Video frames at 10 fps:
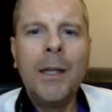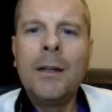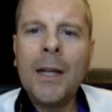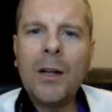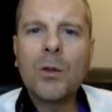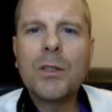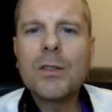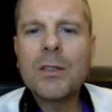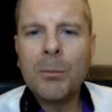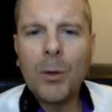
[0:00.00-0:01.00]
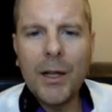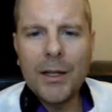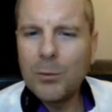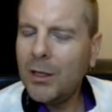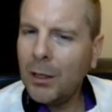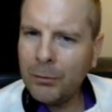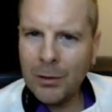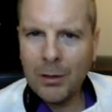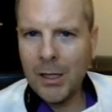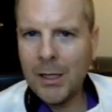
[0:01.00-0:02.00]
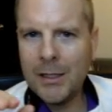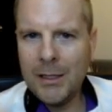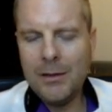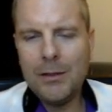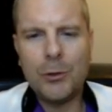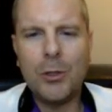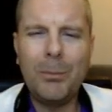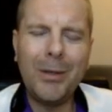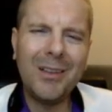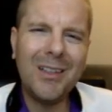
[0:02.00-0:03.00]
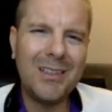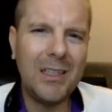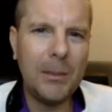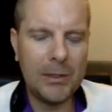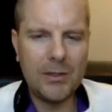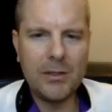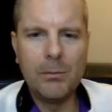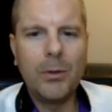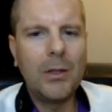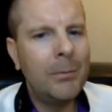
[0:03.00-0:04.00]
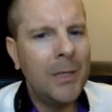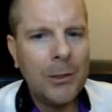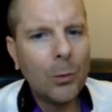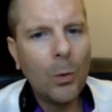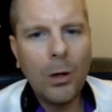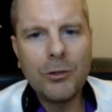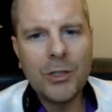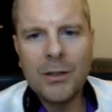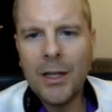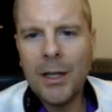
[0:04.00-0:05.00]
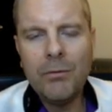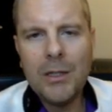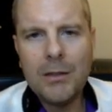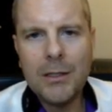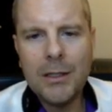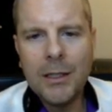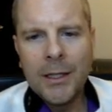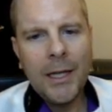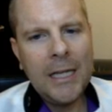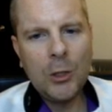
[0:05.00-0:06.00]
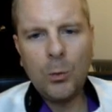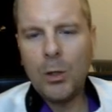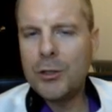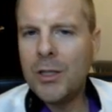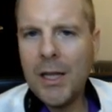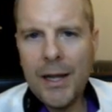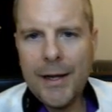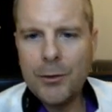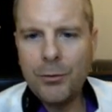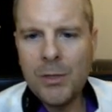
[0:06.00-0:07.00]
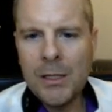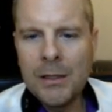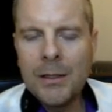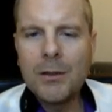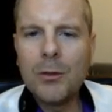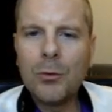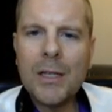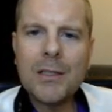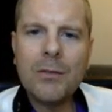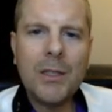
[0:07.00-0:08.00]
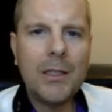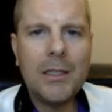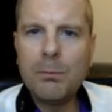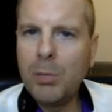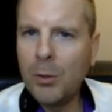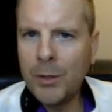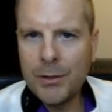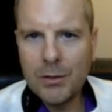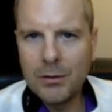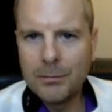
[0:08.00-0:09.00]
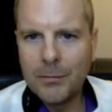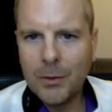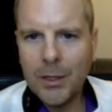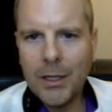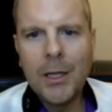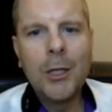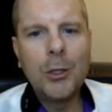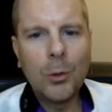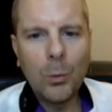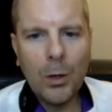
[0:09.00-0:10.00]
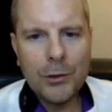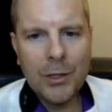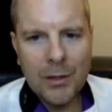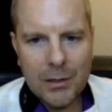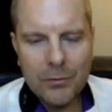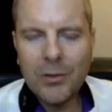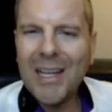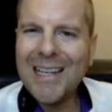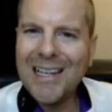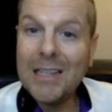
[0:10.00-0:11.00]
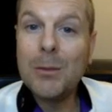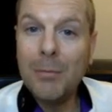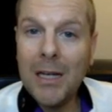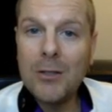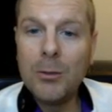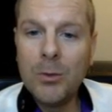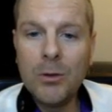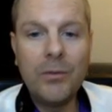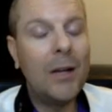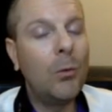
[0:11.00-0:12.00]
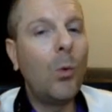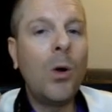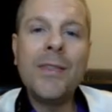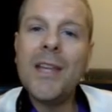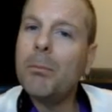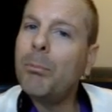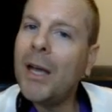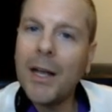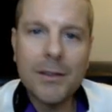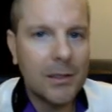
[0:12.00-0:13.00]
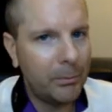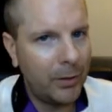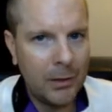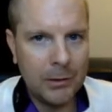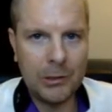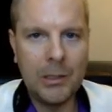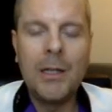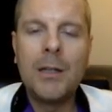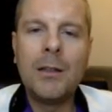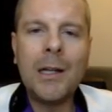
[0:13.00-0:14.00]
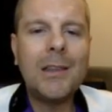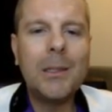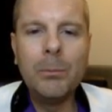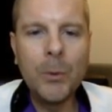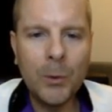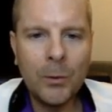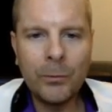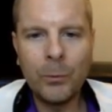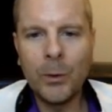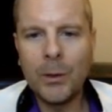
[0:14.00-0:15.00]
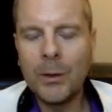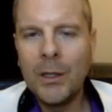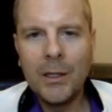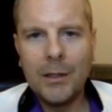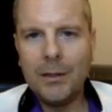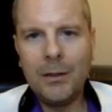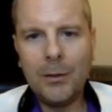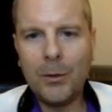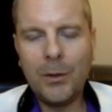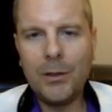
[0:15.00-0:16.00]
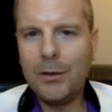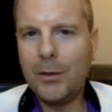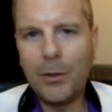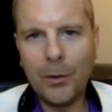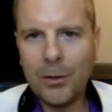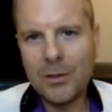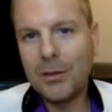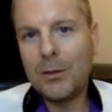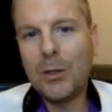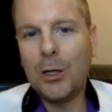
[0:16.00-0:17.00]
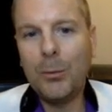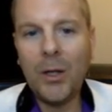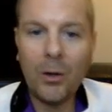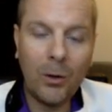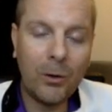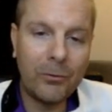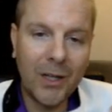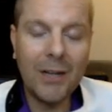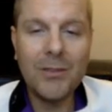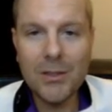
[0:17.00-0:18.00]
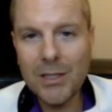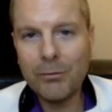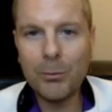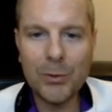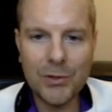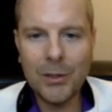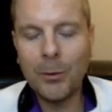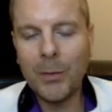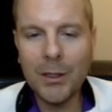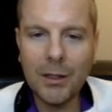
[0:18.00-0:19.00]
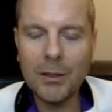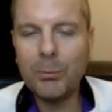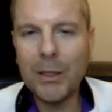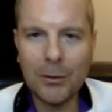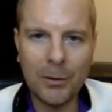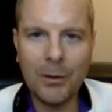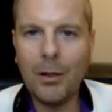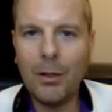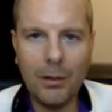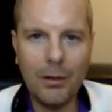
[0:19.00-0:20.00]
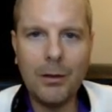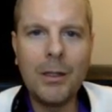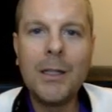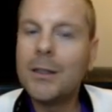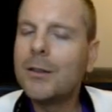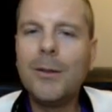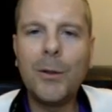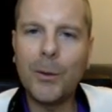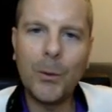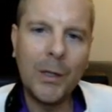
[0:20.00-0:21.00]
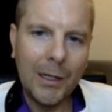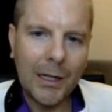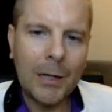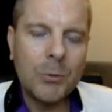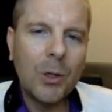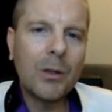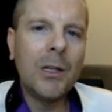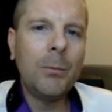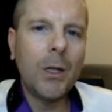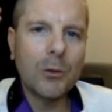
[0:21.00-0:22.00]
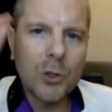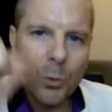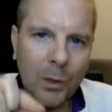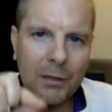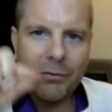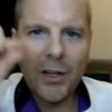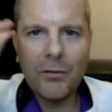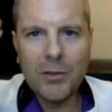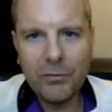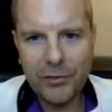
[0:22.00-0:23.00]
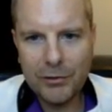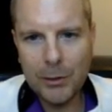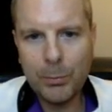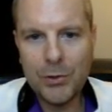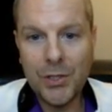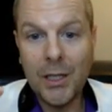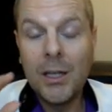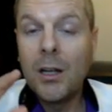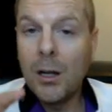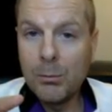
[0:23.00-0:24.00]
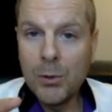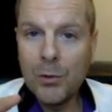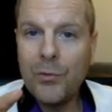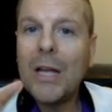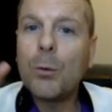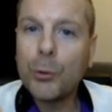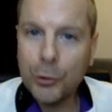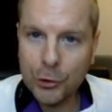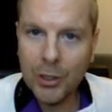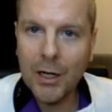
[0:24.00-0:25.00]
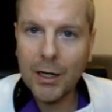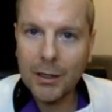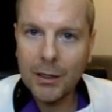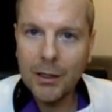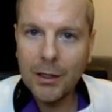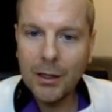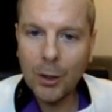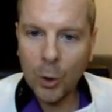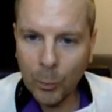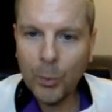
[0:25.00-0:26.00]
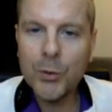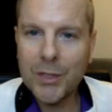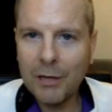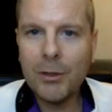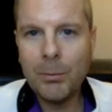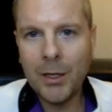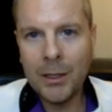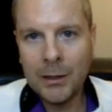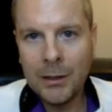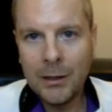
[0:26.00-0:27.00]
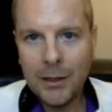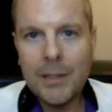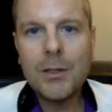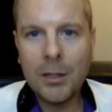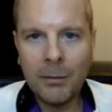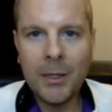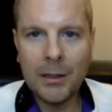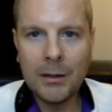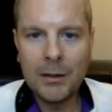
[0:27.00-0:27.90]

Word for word: Now, to summarize, we covered a lot in this chart, but let's keep it simple. I mean, you're watching the M V T and you're watching the H V. The rest of it is bonus, okay? You're watching this for that next major move, that one that packs a punch, not the move where, you know, the, the herd is gonna talk about, oh, five to seven percent, oh my God, Bitcoin, uh, no. I'm talking about twenty-five to fifty percent, a move that will shock almost everybody. It's coming.